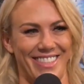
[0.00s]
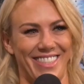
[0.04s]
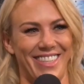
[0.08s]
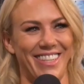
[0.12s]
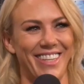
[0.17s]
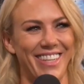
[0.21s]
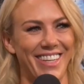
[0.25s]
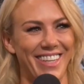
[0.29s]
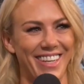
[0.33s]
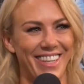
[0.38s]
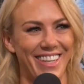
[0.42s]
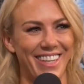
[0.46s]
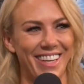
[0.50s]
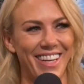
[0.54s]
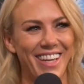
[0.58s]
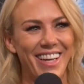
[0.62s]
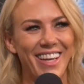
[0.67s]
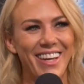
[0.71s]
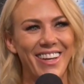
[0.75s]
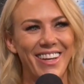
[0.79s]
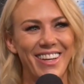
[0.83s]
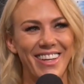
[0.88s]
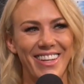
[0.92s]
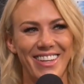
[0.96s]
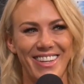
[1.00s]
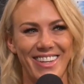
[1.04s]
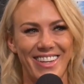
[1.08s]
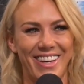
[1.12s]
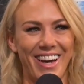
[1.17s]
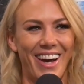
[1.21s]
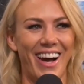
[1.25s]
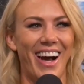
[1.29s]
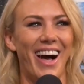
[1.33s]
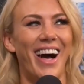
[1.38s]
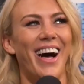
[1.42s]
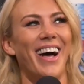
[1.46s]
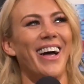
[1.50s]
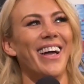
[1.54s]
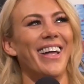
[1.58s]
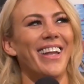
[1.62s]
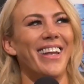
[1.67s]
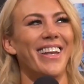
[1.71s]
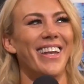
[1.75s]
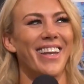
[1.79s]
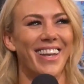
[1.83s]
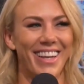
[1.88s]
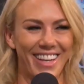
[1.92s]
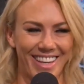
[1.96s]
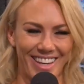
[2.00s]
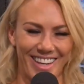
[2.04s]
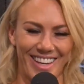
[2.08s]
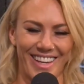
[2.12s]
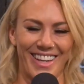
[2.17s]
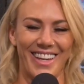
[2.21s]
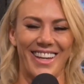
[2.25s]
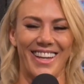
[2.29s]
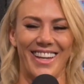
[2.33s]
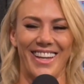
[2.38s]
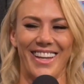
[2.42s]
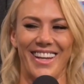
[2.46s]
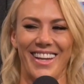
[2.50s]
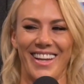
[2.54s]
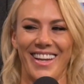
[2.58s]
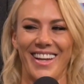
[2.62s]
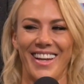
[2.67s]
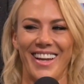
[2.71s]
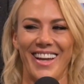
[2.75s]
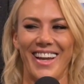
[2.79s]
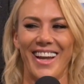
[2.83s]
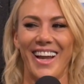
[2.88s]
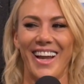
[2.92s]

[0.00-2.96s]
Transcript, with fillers: hormones seem to be fucking God. fine. So do mine.